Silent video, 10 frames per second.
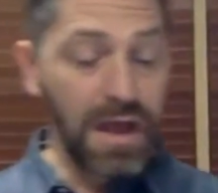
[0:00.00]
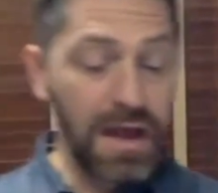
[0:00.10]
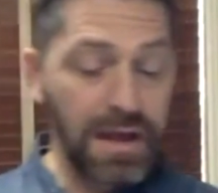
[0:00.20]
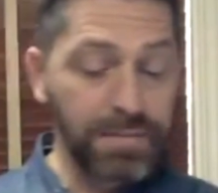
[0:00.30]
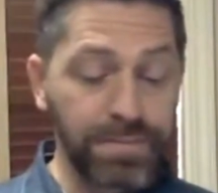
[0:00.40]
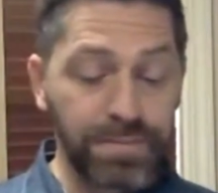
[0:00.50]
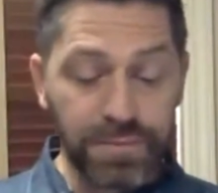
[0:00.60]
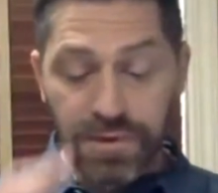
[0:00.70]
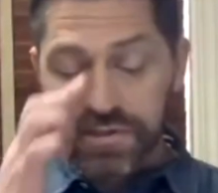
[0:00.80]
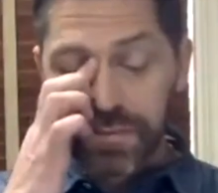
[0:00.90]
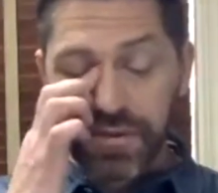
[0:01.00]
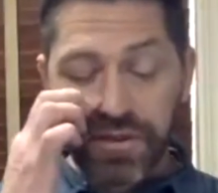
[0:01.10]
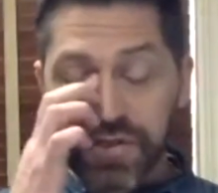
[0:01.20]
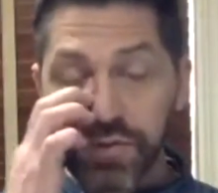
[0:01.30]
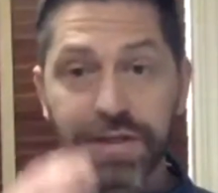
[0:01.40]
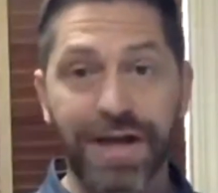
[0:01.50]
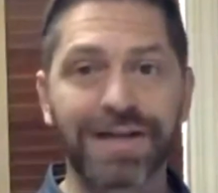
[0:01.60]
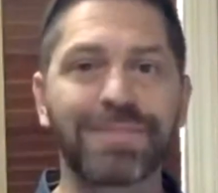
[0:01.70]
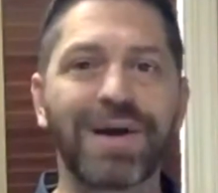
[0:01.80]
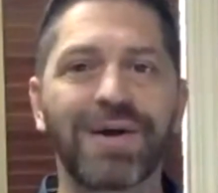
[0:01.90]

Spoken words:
Some of the things we talked